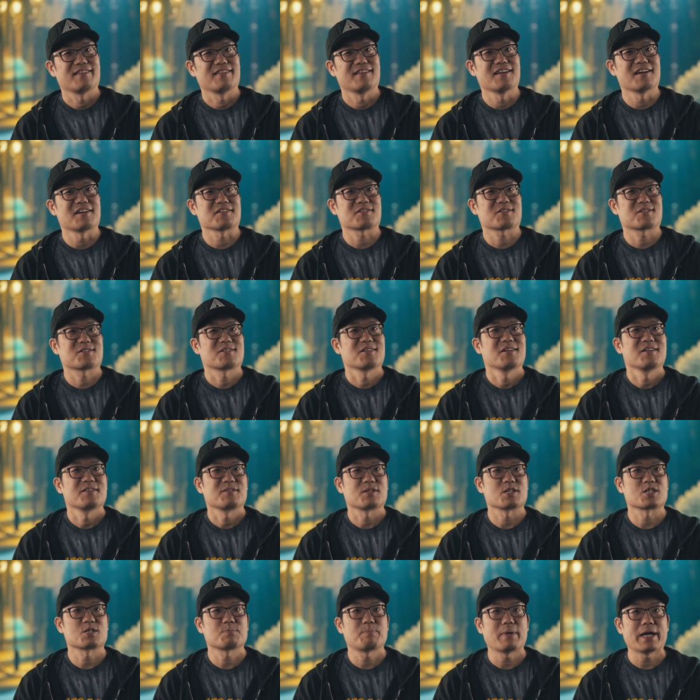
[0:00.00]
Yes,
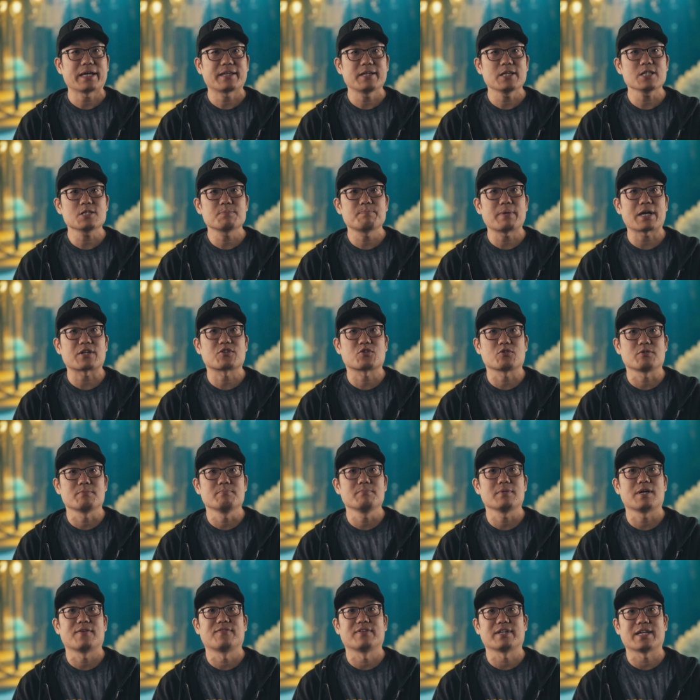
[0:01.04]
the spiky
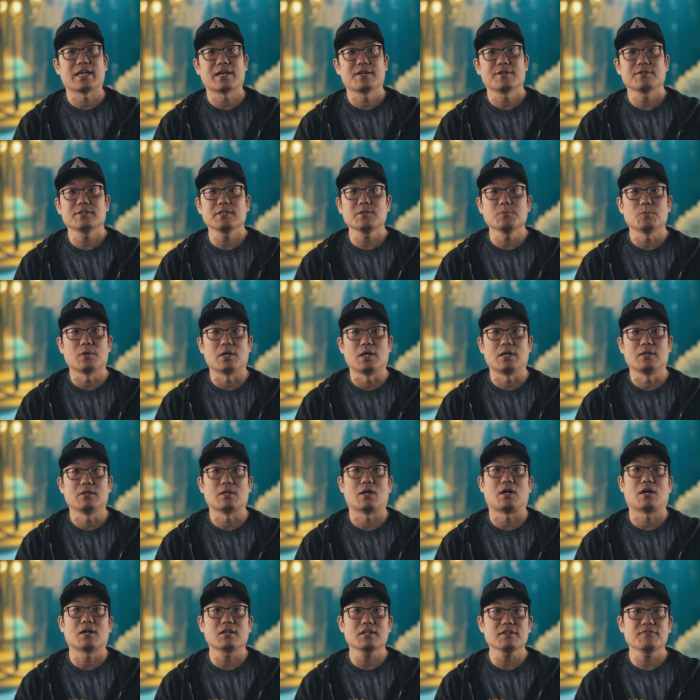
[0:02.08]
spectrum of the LED wall
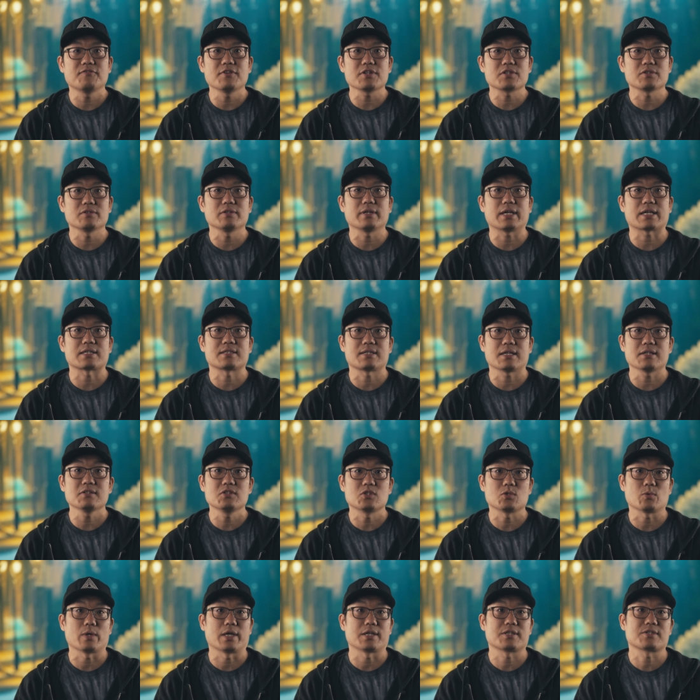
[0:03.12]
artificially
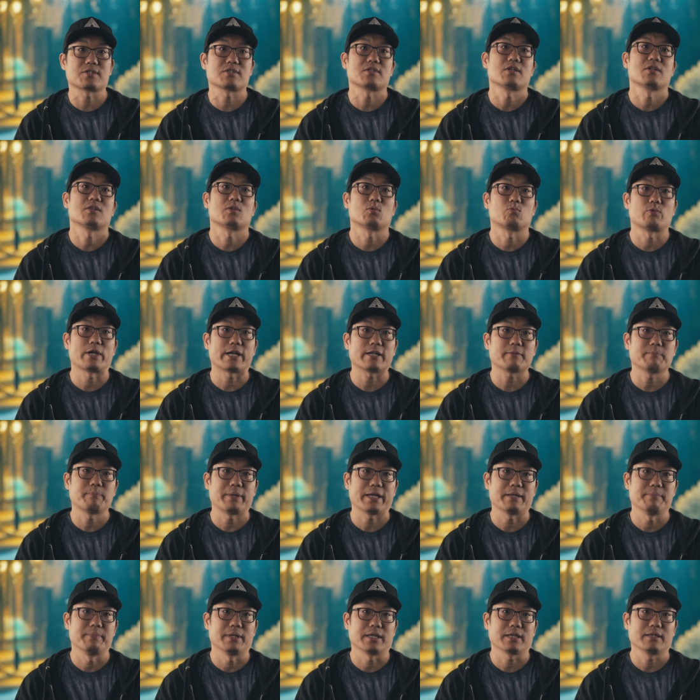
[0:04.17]
accentuates the red
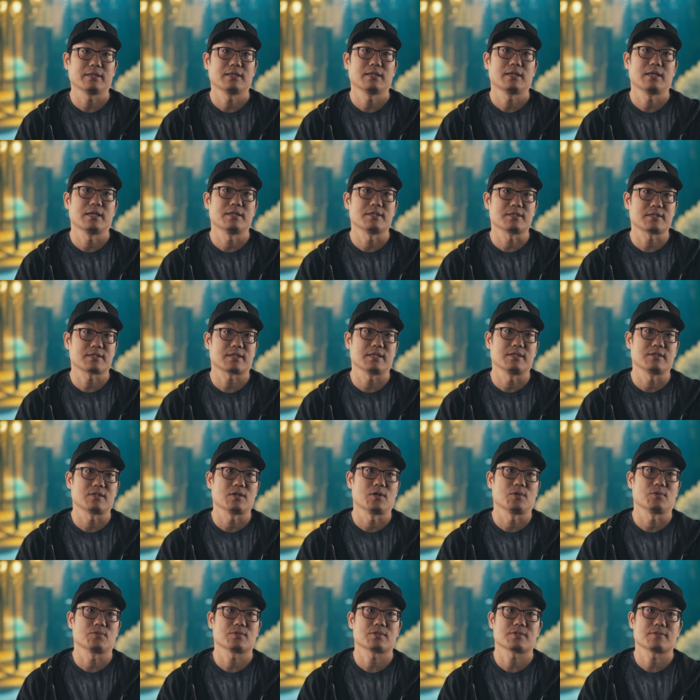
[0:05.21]
pigment in skin
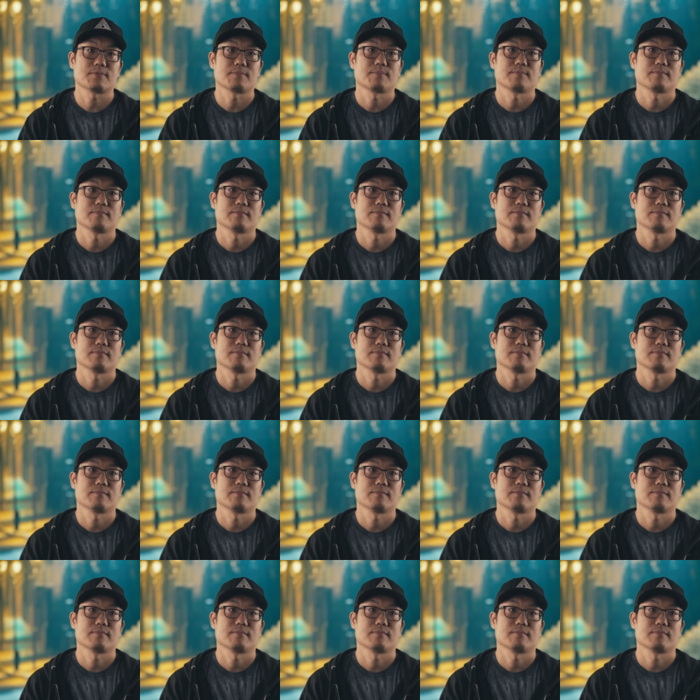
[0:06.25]
tones.